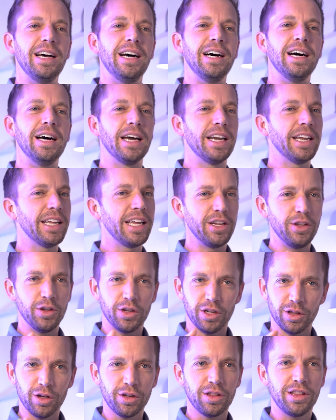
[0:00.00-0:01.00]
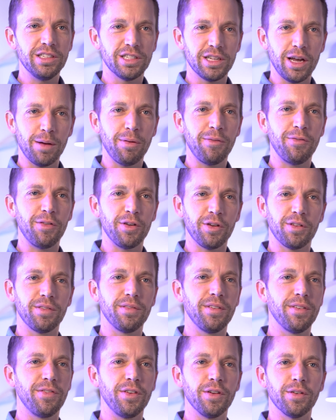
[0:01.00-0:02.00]
And again, you can look these up if
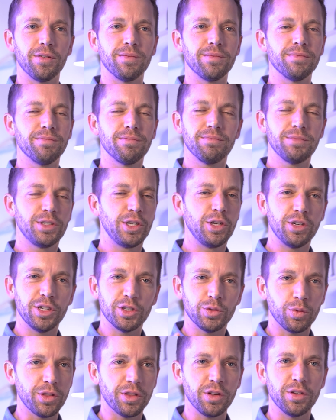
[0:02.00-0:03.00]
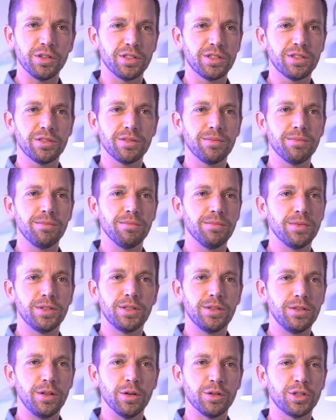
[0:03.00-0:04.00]
you're curious what those
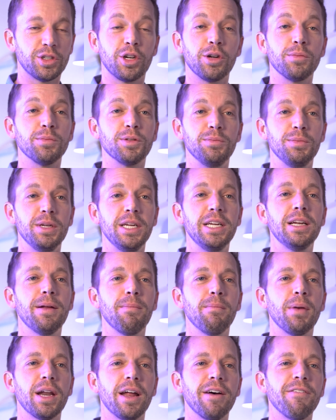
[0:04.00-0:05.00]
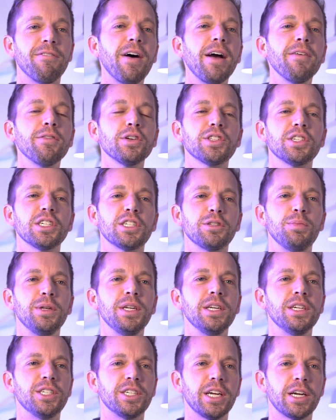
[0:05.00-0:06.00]
terms mean, but a
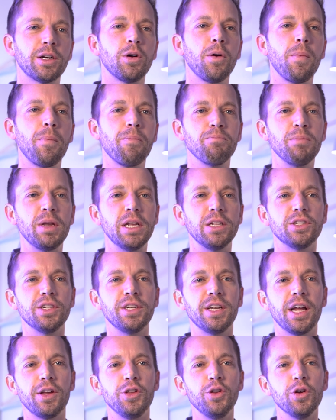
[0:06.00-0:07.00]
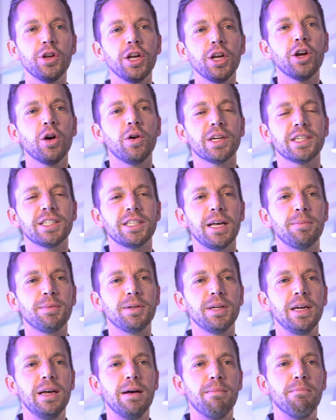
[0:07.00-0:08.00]
506B in general means you go
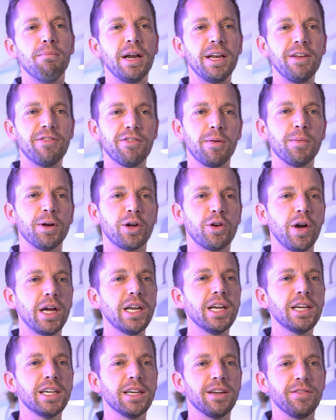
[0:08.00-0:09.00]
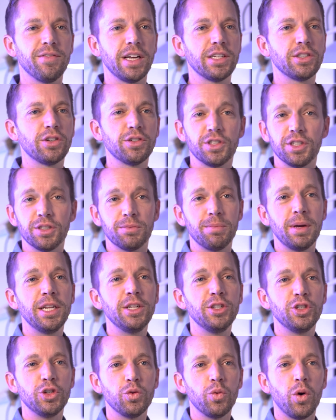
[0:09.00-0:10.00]
accept money from accredited investors, as
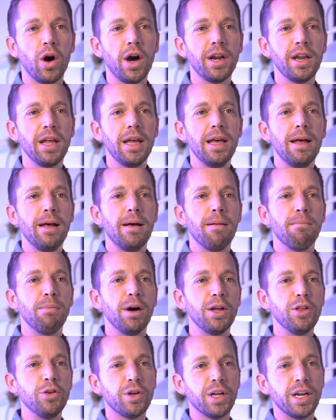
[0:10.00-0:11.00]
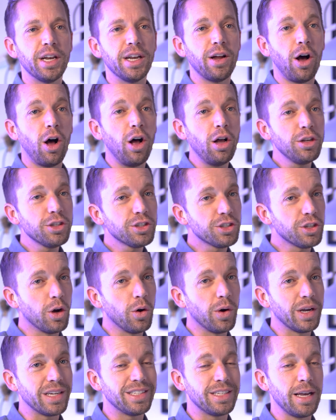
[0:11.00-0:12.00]
many as you want, but you can
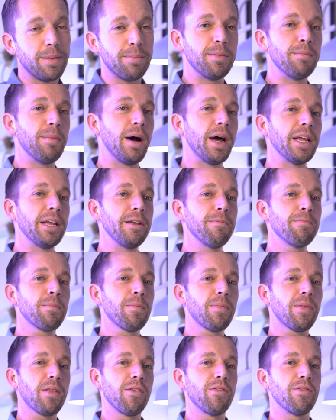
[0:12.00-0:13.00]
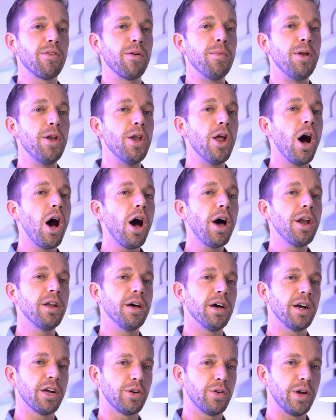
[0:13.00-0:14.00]
also accept money from
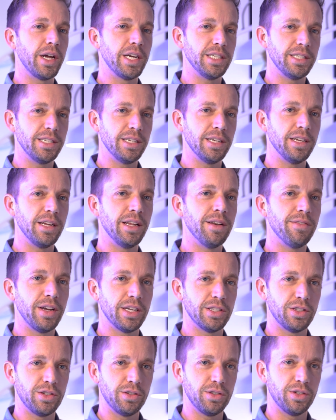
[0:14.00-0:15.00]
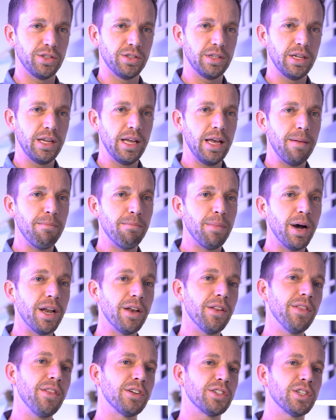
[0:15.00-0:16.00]
non-accredited investors.
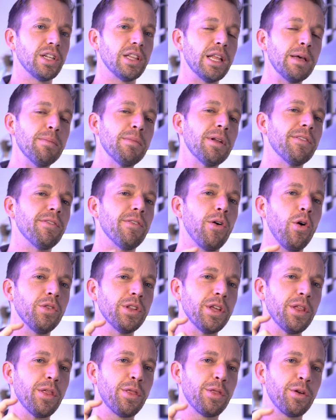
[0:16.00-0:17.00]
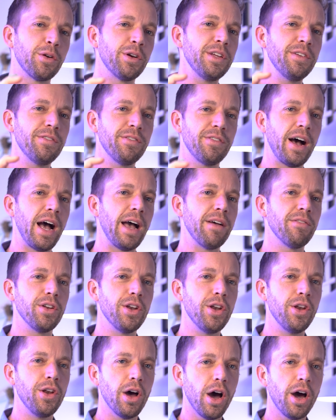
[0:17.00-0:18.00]
But there's a limit of only
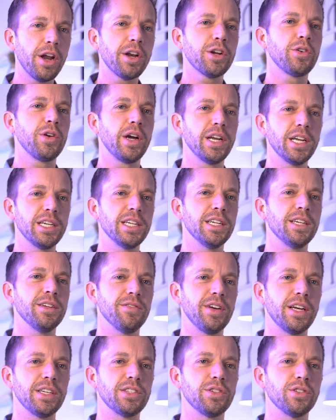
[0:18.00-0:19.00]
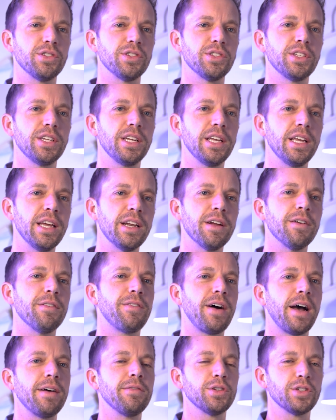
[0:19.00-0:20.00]
35 non-accredited investors in a
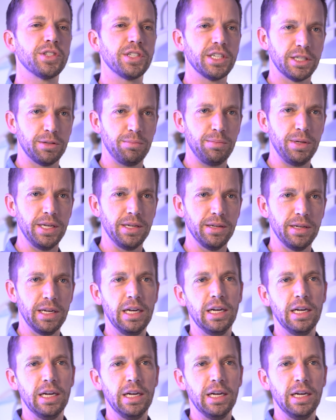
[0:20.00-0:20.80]
506B.